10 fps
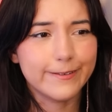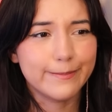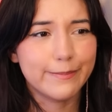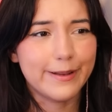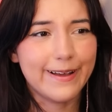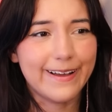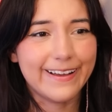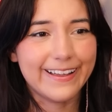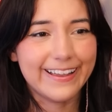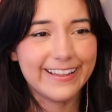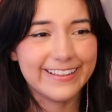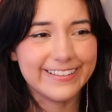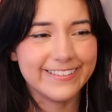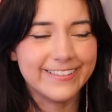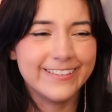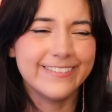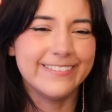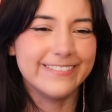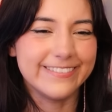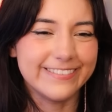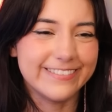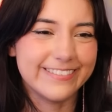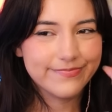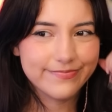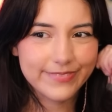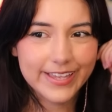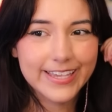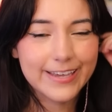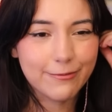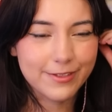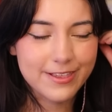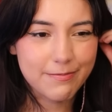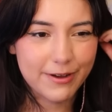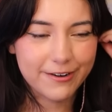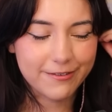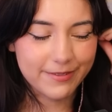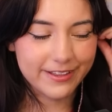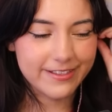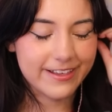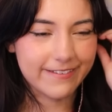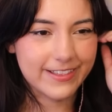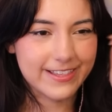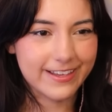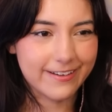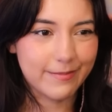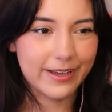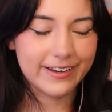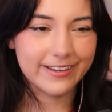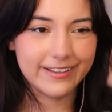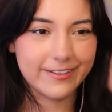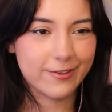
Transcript: goodbye. Aww. I hate when Spider-Mans have to say goodbye to each